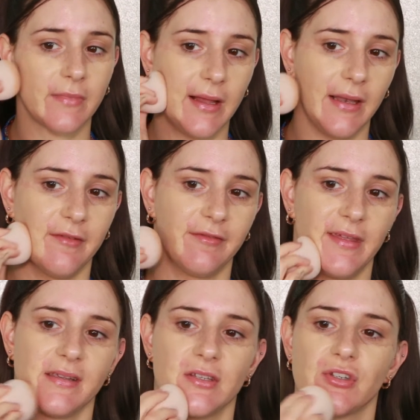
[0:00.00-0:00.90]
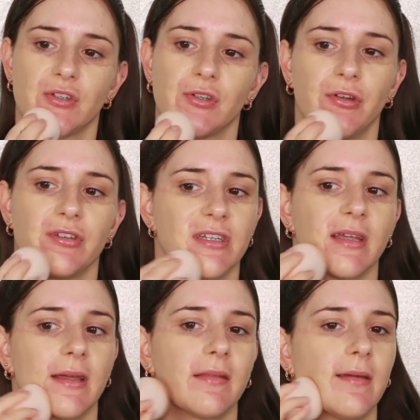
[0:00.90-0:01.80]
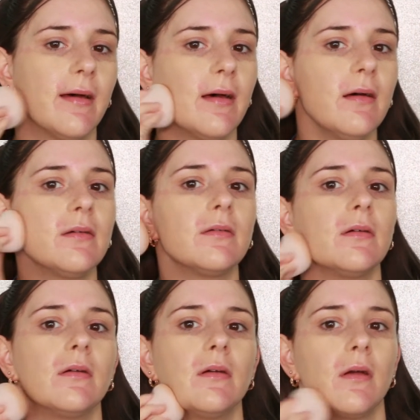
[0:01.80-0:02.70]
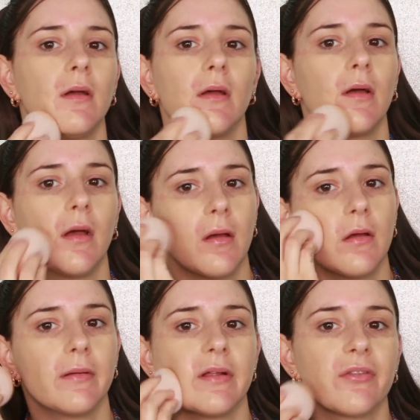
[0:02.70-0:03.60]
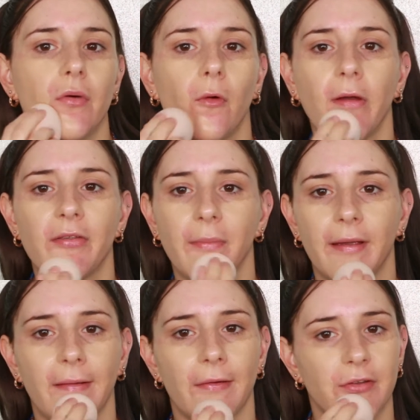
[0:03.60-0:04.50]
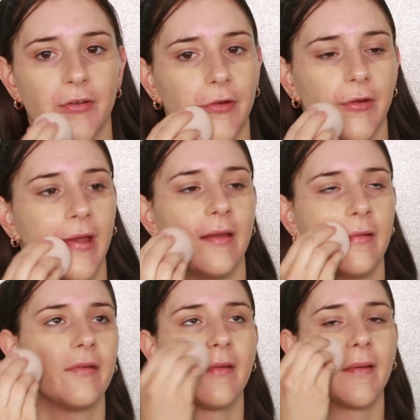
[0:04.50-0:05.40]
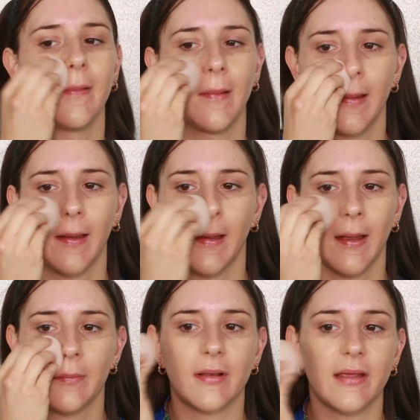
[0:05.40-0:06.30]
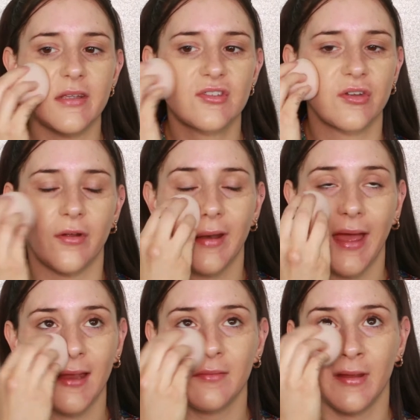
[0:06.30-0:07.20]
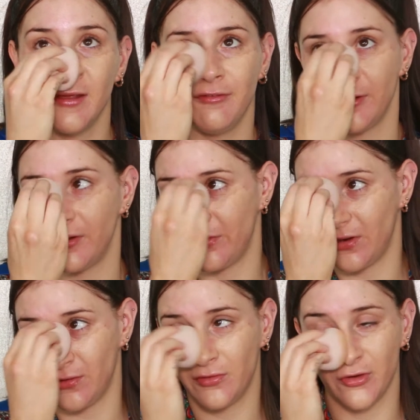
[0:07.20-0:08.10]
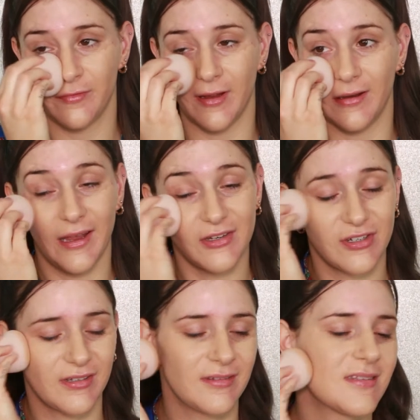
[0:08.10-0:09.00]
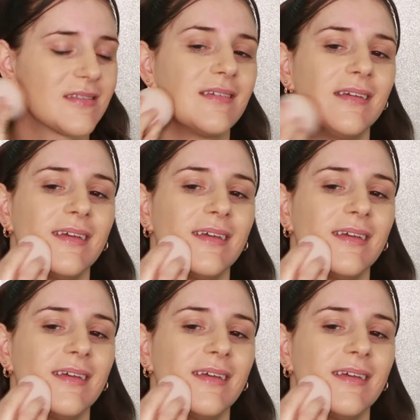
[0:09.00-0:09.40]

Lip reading: I love these two together. It's always my go-to, and please do not hate me for using 2 foundations.